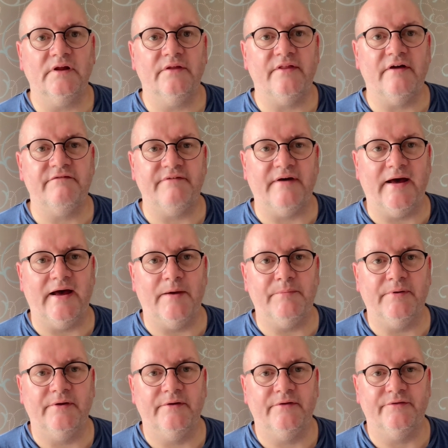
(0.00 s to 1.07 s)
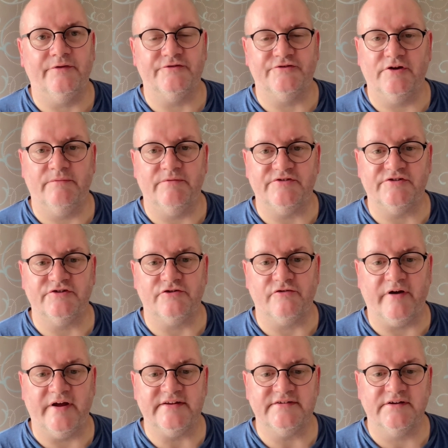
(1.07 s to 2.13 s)
They're fab, the service is
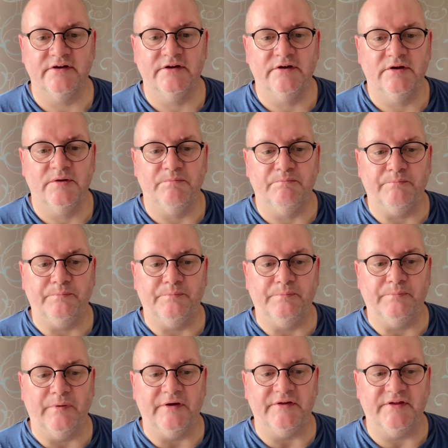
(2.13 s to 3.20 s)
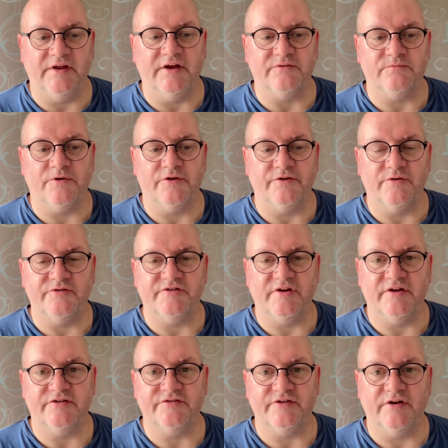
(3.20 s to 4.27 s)
great, but I think it's one of those
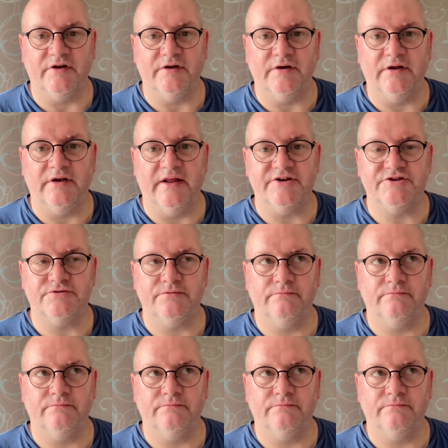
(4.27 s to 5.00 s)
things that unless...